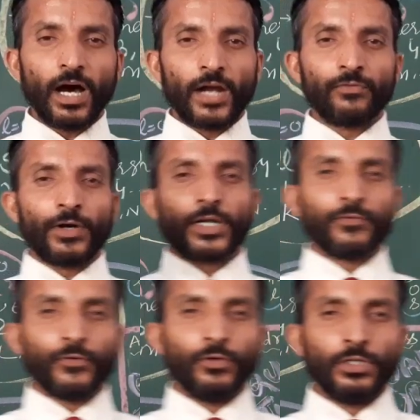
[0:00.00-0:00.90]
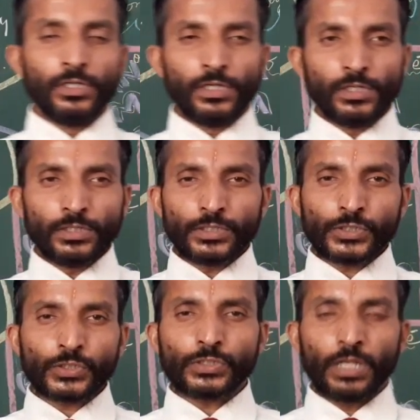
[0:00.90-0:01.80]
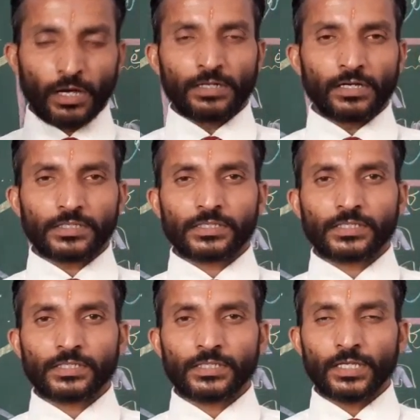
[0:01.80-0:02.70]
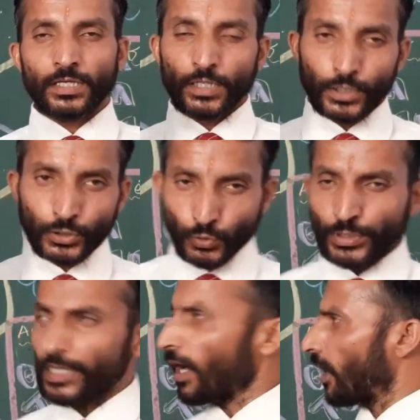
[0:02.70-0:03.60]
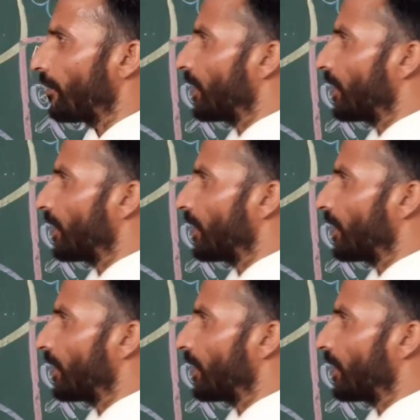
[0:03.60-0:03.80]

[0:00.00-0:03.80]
and wonderful learners. Today I am